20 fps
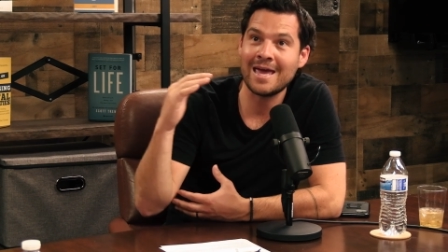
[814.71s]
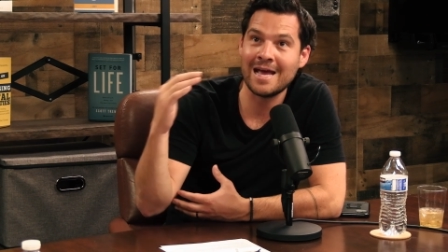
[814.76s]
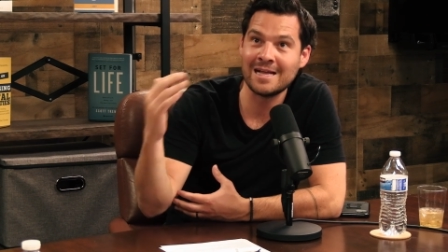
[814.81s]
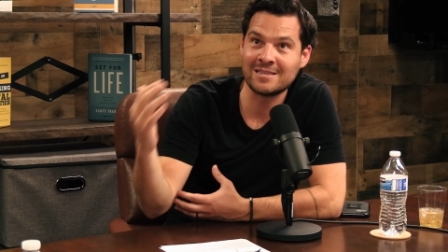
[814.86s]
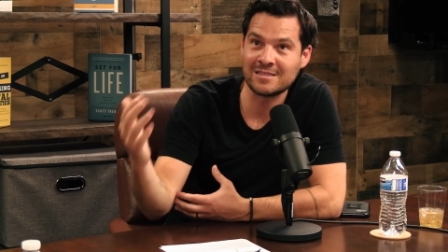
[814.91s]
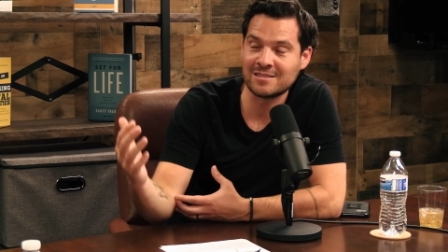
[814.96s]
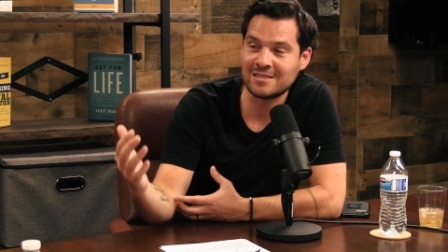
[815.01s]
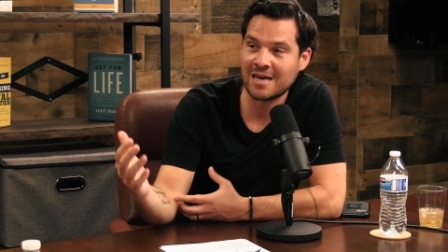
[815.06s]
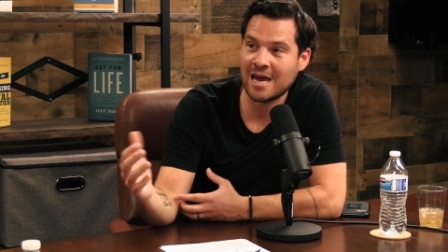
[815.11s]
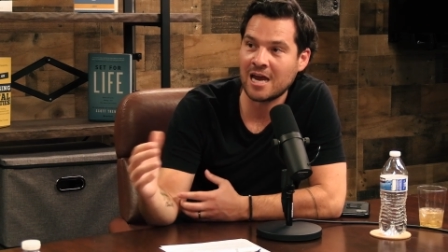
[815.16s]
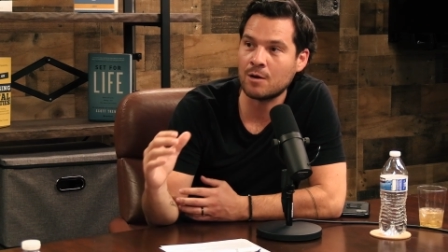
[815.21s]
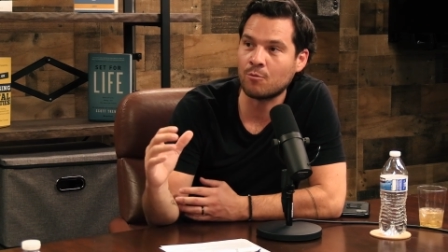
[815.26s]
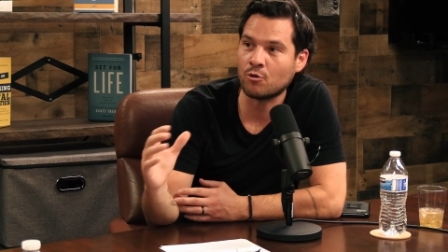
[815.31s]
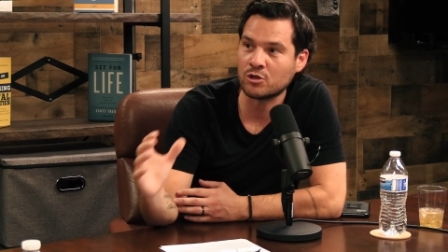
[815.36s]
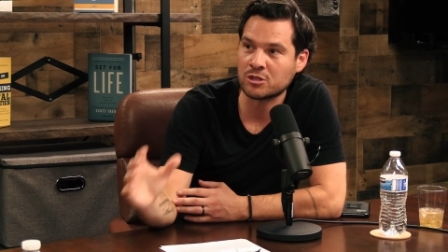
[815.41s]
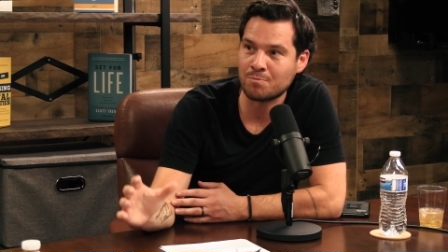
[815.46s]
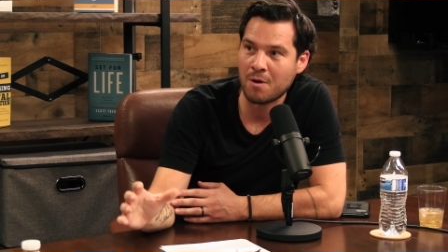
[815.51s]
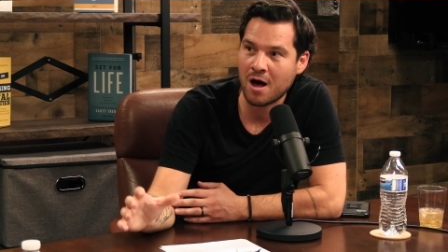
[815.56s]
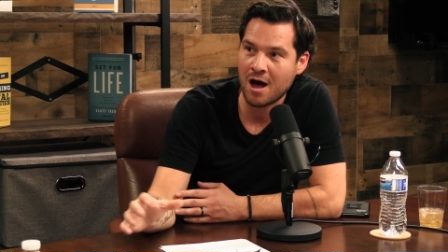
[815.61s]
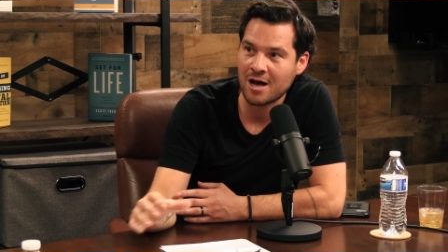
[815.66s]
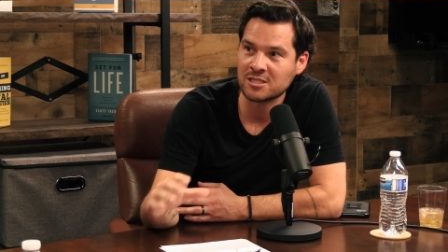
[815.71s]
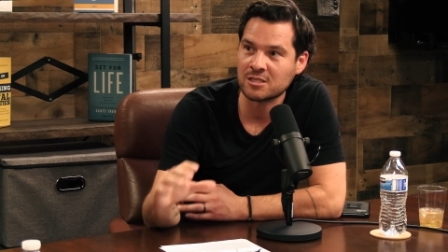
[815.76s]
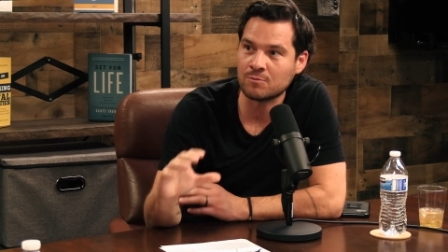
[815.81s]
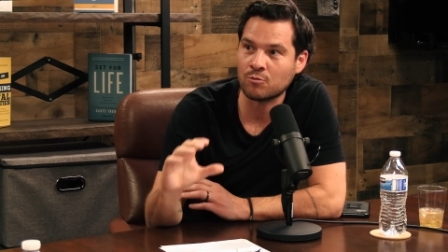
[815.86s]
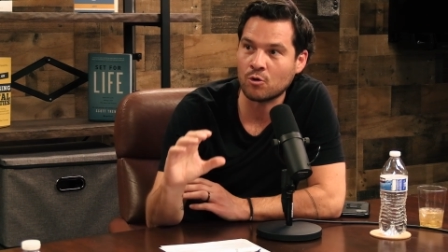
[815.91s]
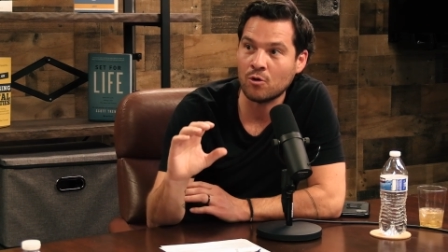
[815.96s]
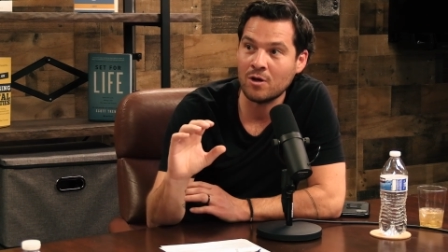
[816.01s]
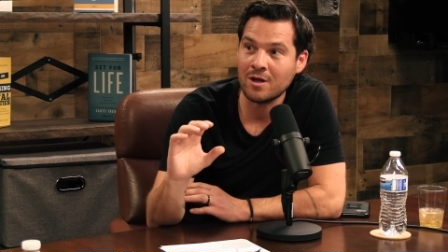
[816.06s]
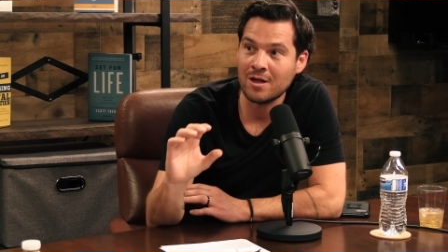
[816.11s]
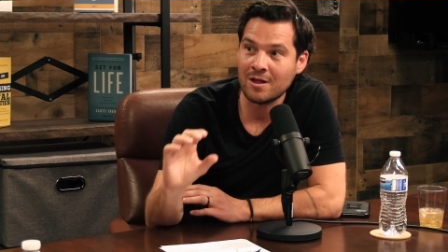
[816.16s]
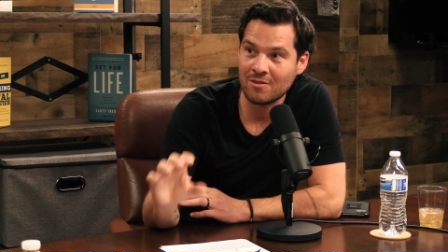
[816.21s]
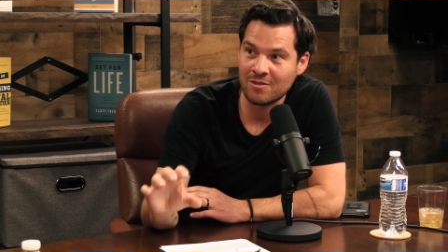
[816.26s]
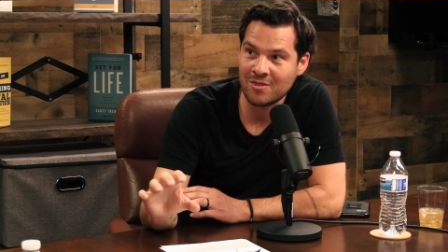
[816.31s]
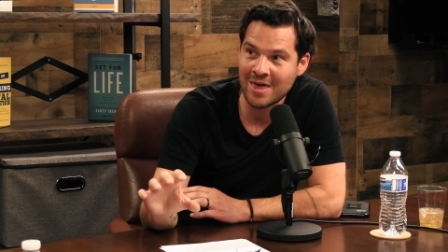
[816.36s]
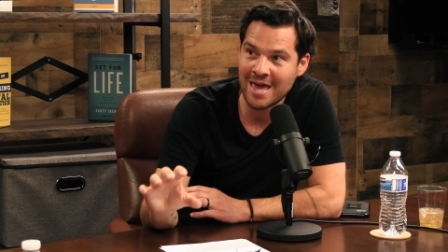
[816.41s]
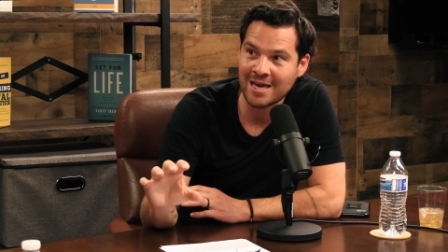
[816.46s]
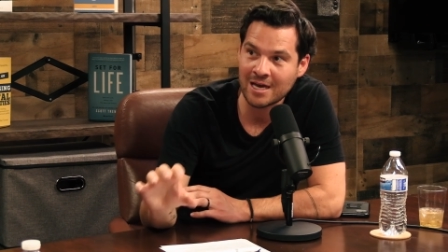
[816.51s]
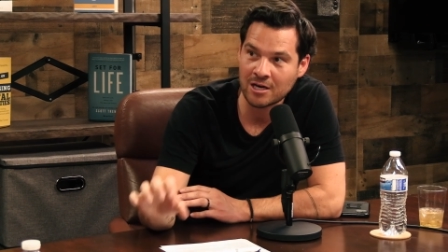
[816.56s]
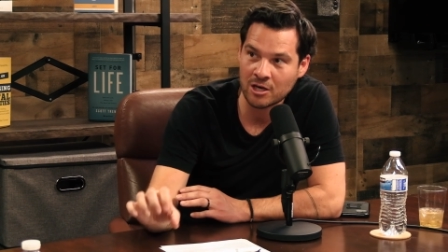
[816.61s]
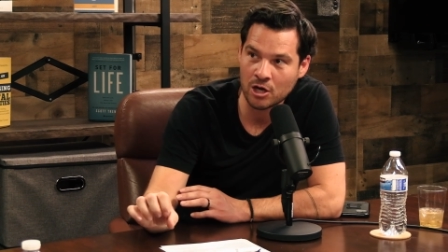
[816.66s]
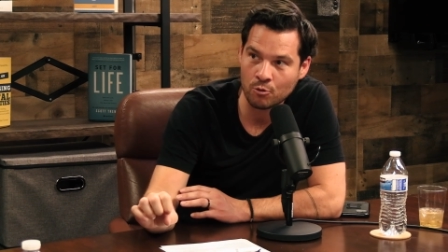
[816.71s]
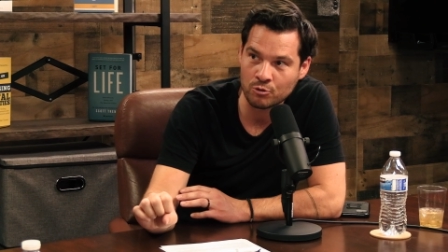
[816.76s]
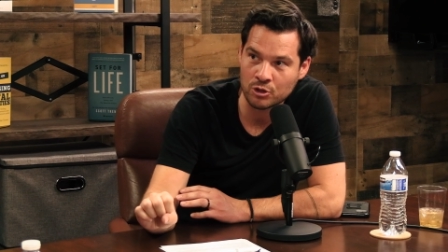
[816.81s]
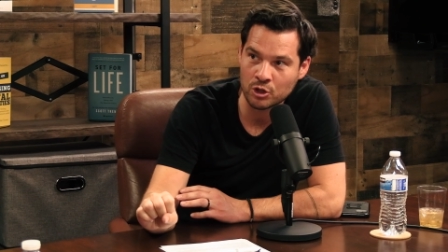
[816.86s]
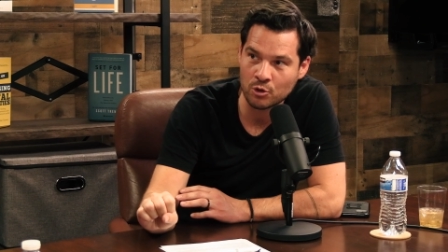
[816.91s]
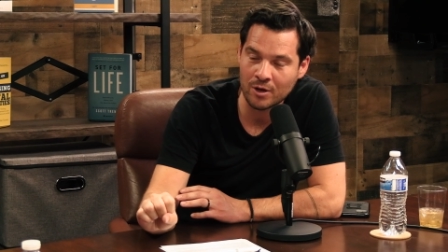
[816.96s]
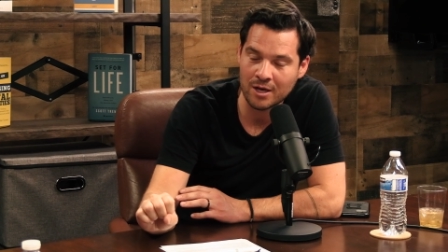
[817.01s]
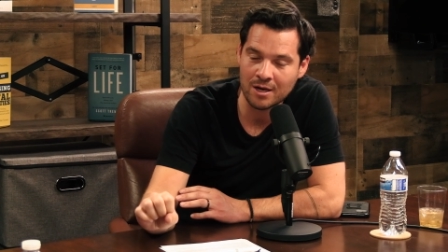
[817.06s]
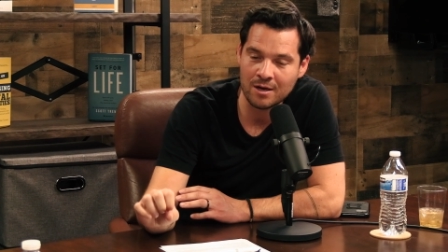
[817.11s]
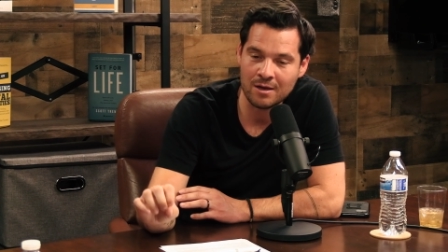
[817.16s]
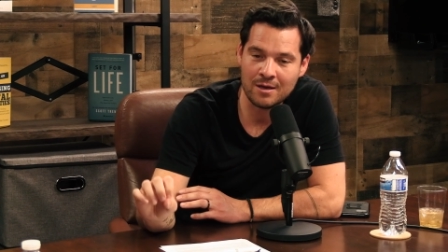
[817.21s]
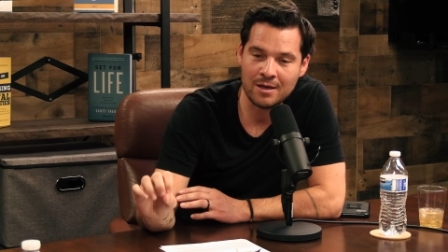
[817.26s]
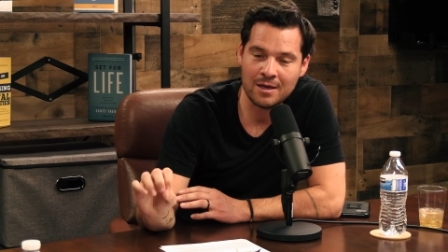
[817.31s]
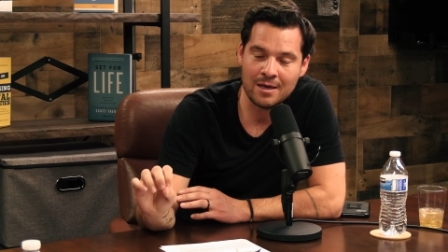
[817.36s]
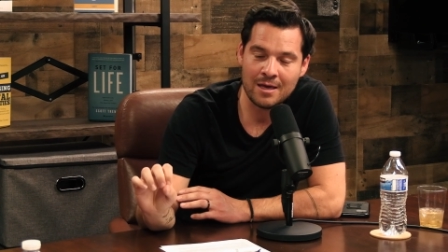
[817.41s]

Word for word: it's attainable, it's possible, they can go do it.